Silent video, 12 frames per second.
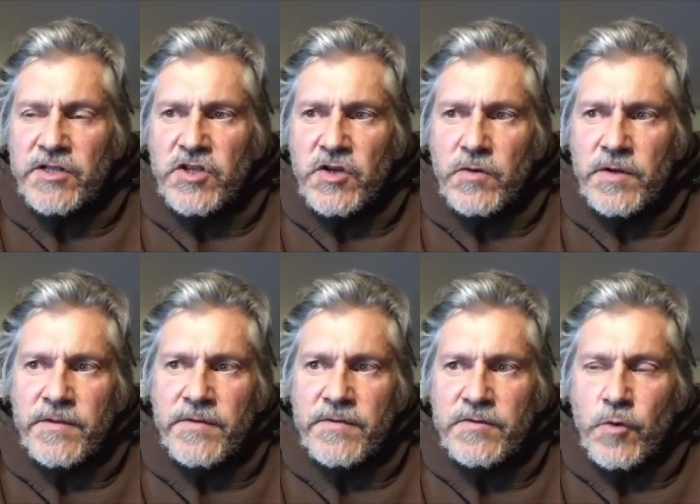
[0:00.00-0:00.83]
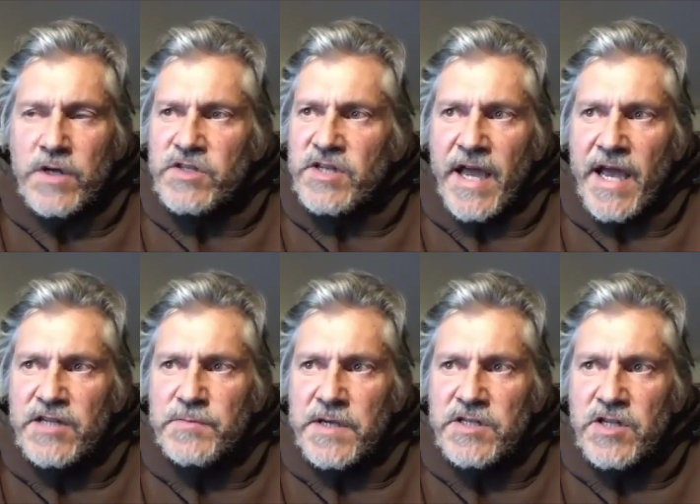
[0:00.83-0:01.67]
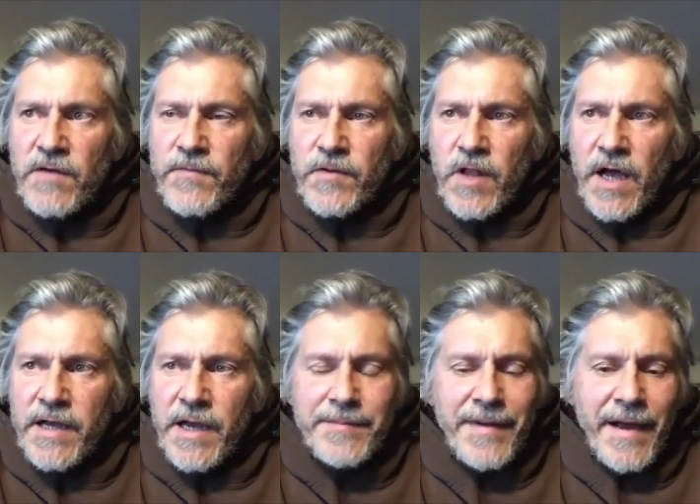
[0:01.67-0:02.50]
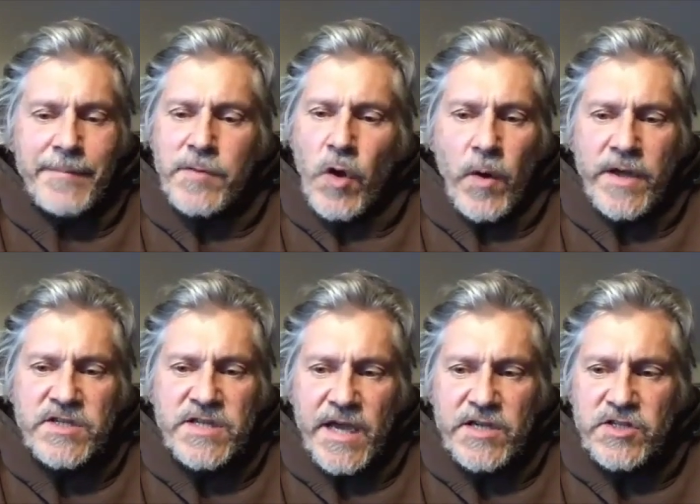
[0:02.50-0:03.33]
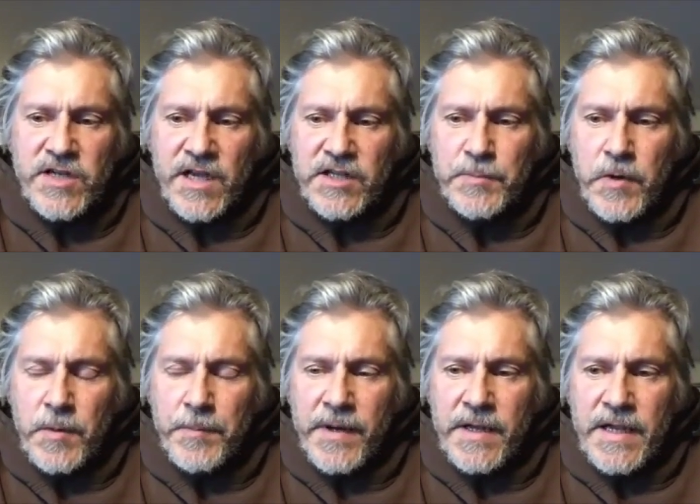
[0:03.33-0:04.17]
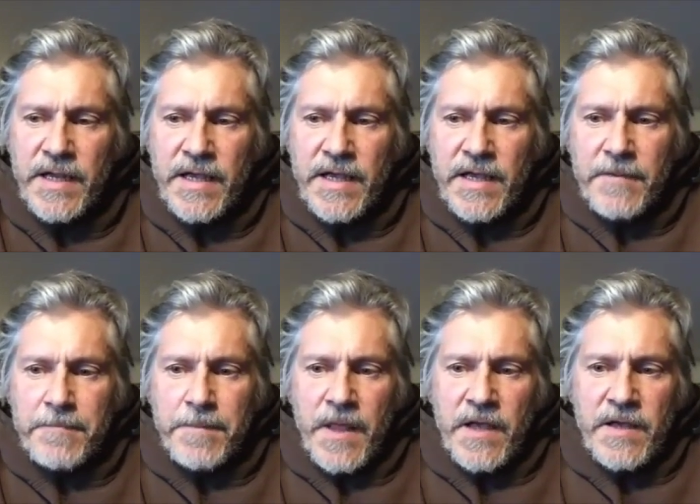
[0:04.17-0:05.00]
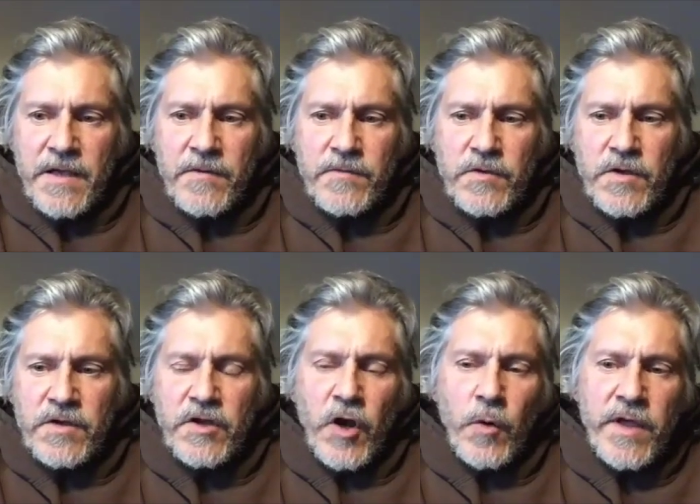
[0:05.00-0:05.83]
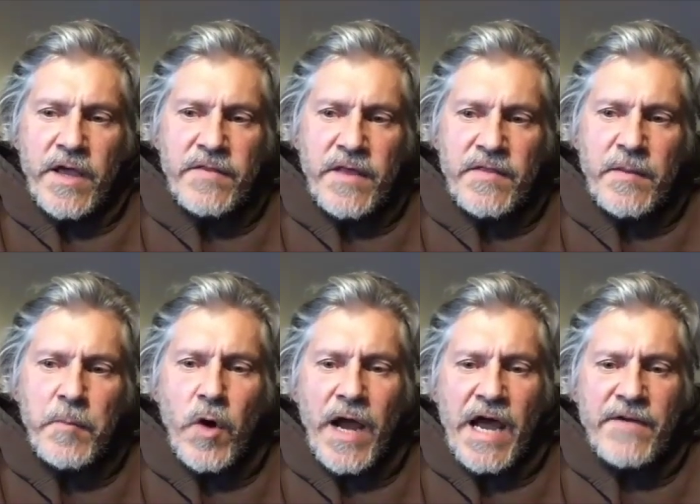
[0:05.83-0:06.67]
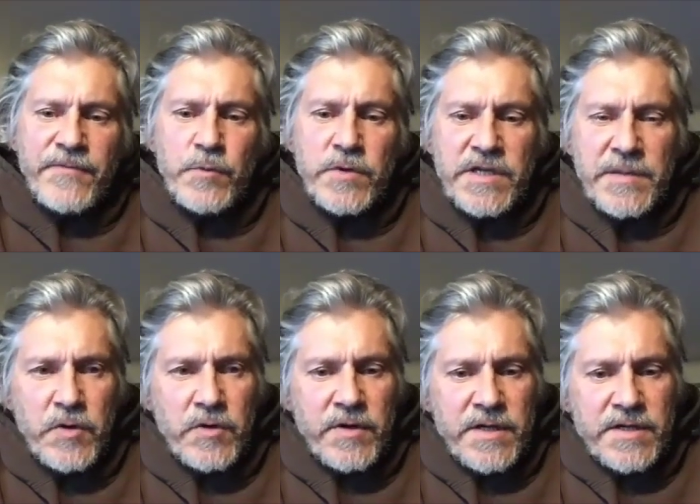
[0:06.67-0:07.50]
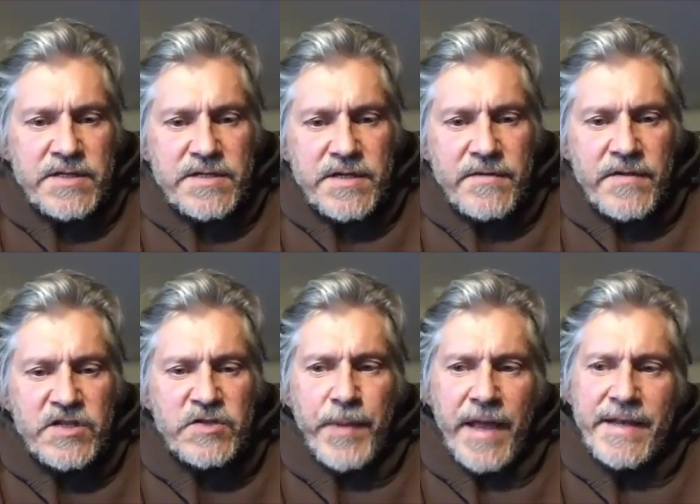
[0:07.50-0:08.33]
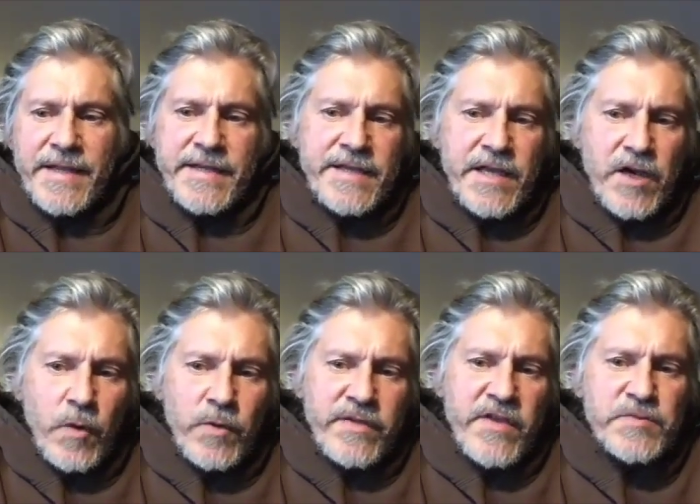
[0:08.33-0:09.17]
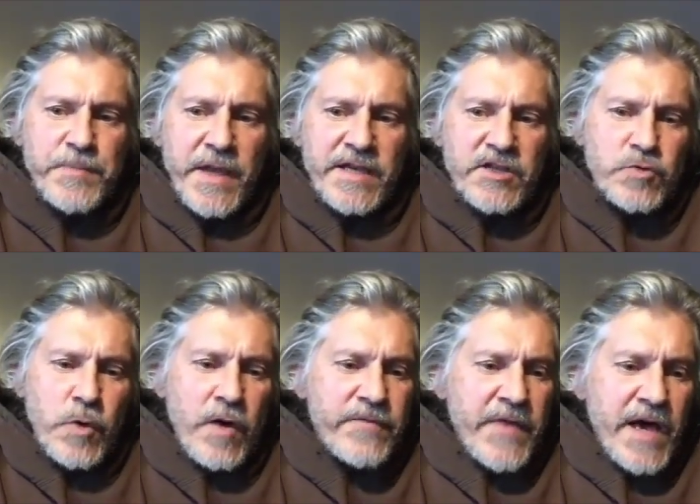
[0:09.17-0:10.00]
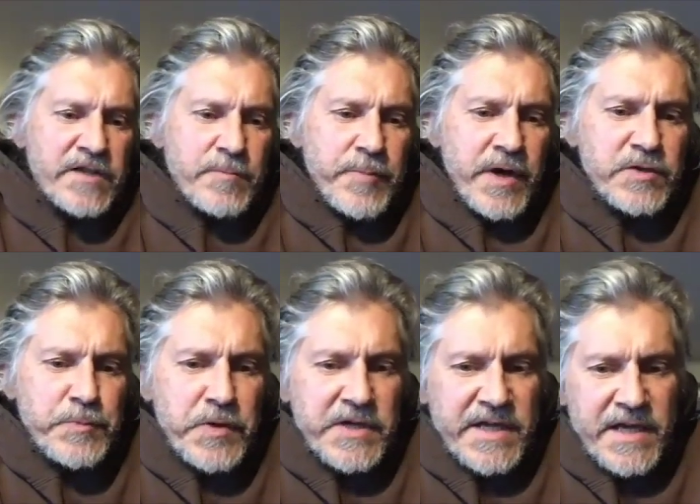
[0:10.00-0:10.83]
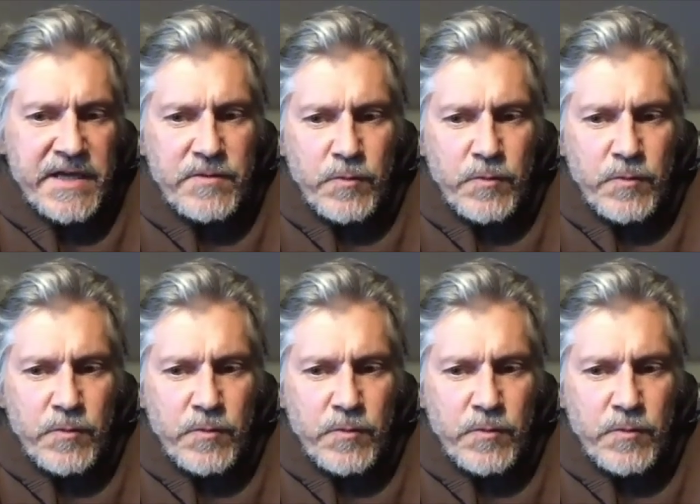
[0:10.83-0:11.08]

you, and this question I ask myself a lot, and I'm no education expert, but in the more affluent communities, they're spending, what are they spending? $12,000 per kid.